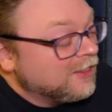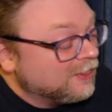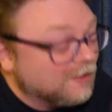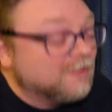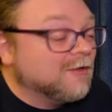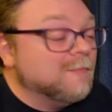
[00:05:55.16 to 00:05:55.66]

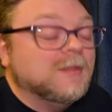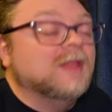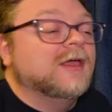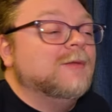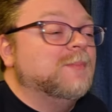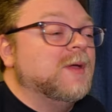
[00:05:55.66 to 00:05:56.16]
There's a
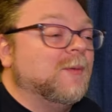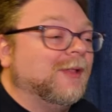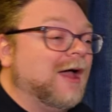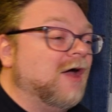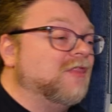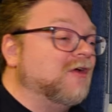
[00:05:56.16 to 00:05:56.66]
million people
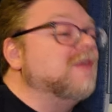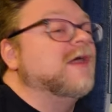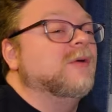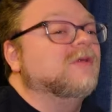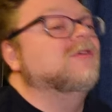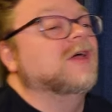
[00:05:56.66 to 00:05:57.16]
out there
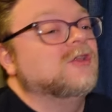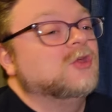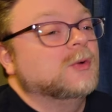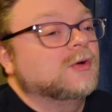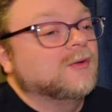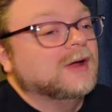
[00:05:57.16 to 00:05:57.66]
that would tend
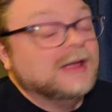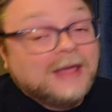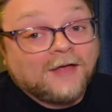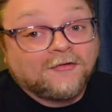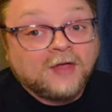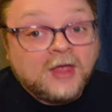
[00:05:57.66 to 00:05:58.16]
to agree.
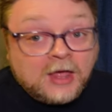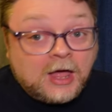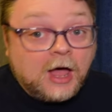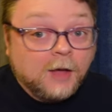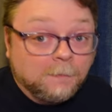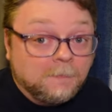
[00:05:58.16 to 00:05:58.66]
Yes,
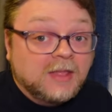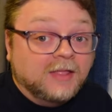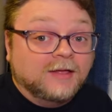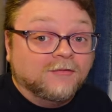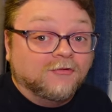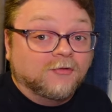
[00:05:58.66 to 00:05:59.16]
a
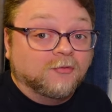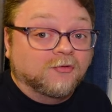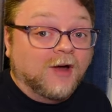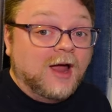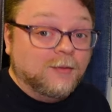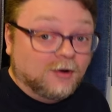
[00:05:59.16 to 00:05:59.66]
million
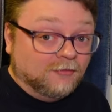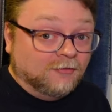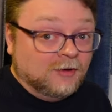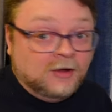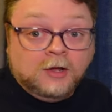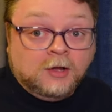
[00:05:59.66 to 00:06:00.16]

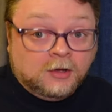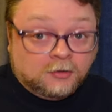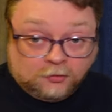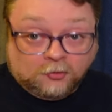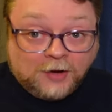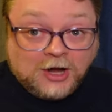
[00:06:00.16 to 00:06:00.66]
subscribers.
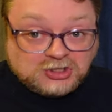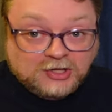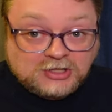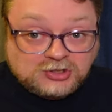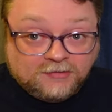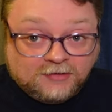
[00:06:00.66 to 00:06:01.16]

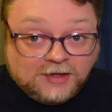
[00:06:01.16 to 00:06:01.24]
Congratulations